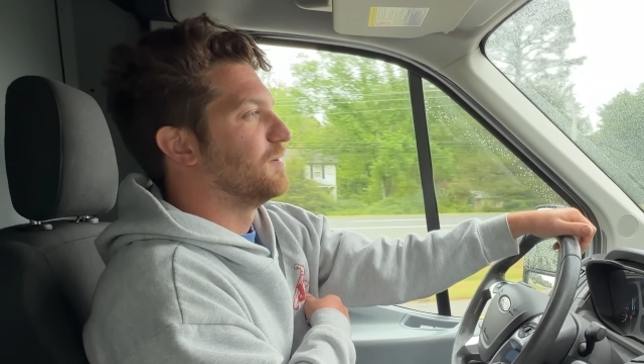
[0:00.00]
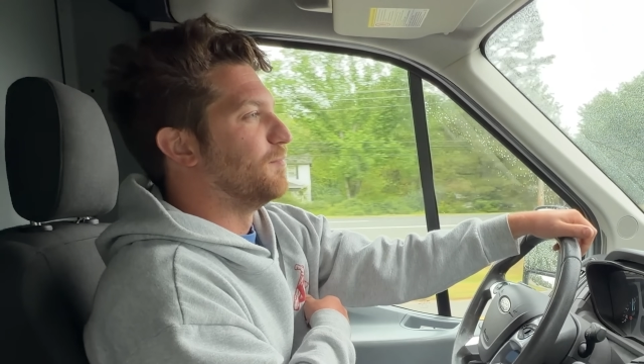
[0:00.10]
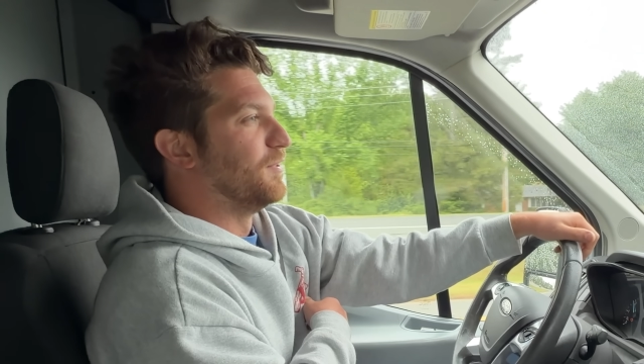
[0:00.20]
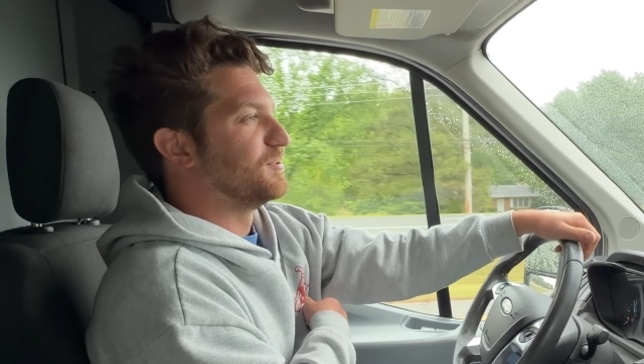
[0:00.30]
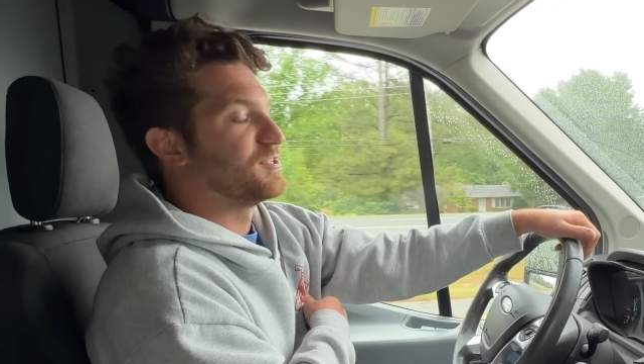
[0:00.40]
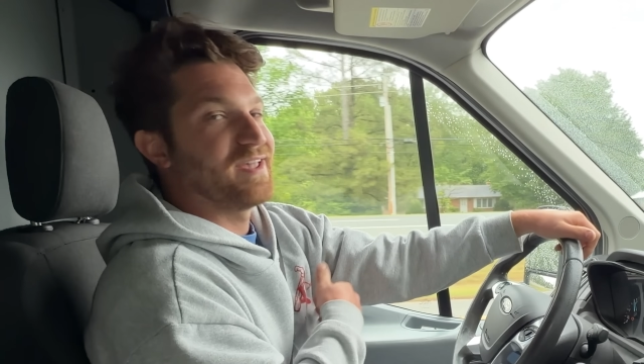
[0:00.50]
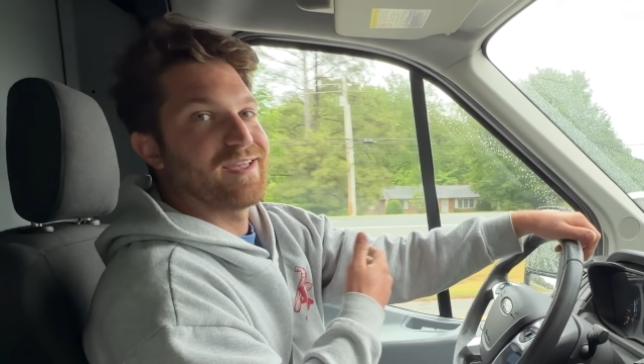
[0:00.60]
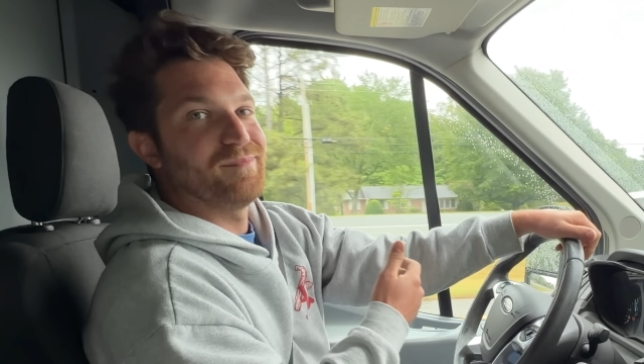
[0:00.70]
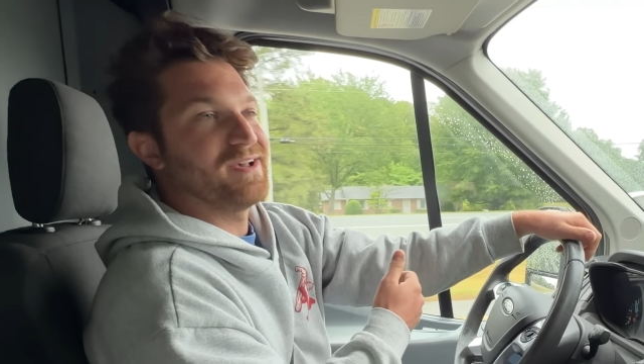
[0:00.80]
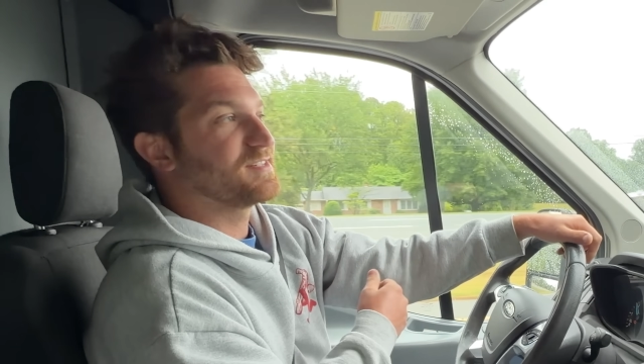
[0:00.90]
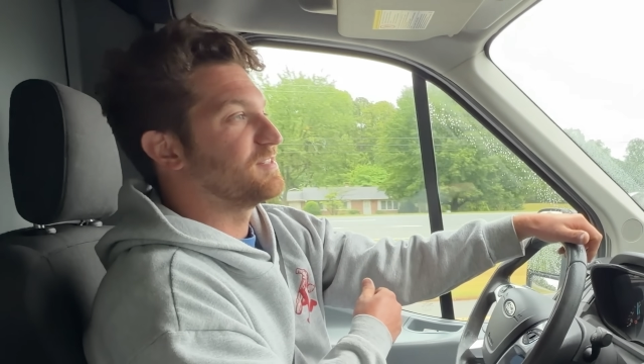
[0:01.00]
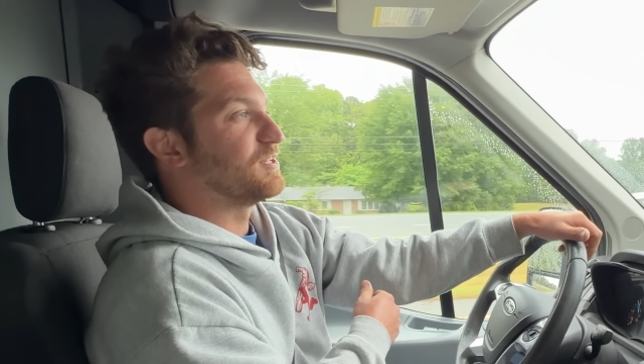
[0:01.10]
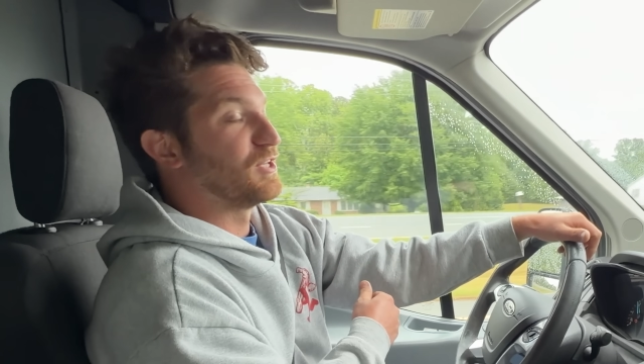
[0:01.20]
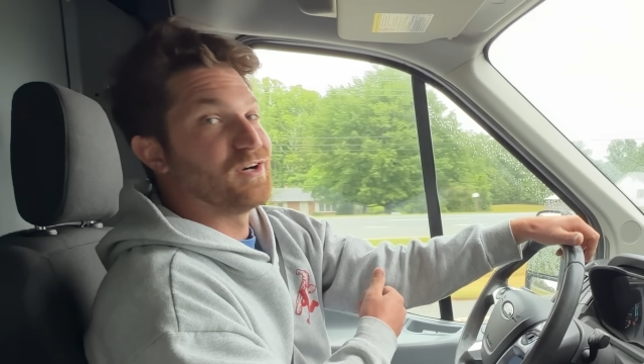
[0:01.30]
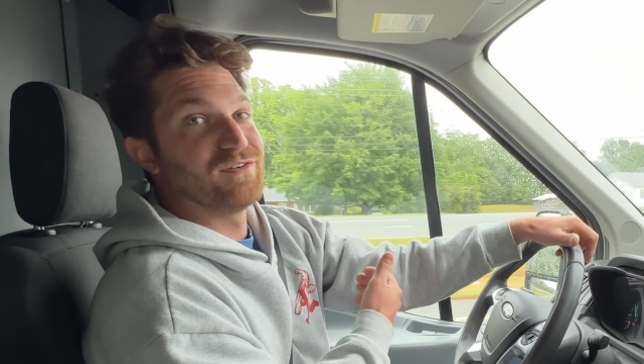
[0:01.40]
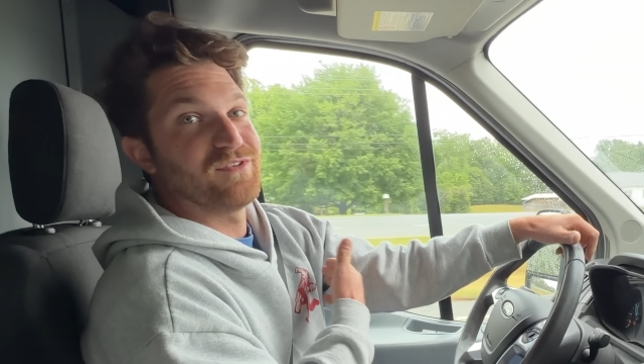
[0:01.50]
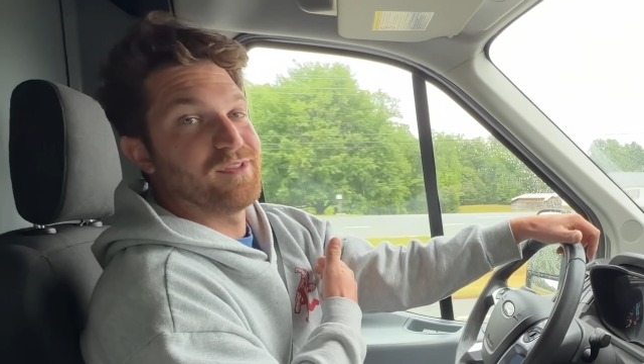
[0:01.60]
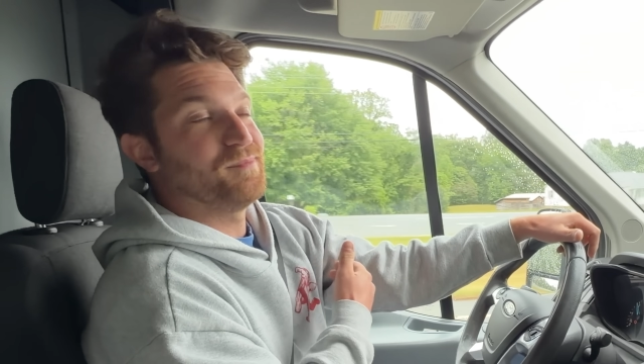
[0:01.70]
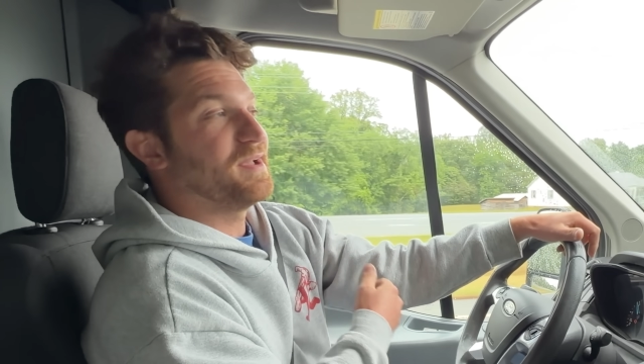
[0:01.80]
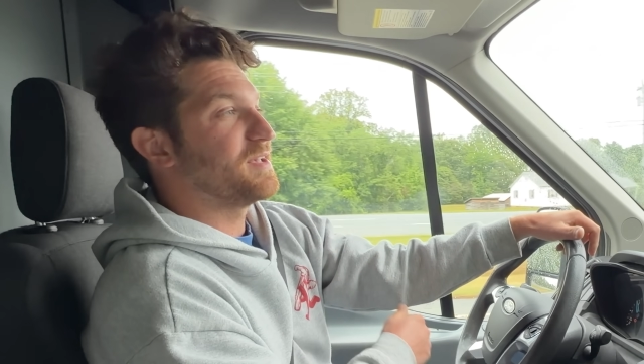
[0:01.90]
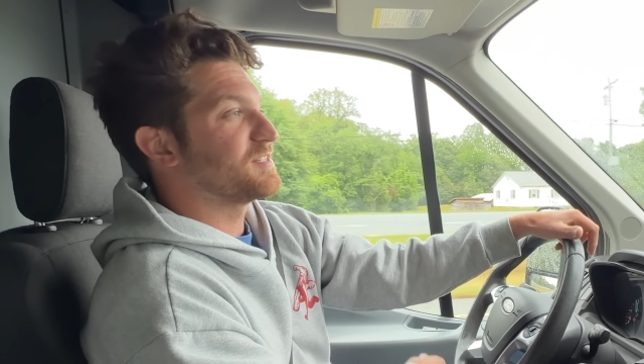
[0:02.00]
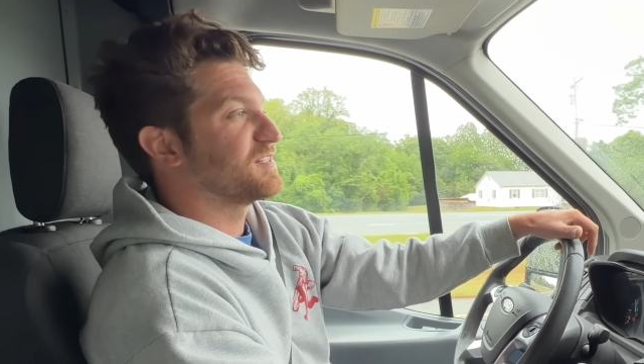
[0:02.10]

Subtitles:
Millen's second best because he's learned from the best.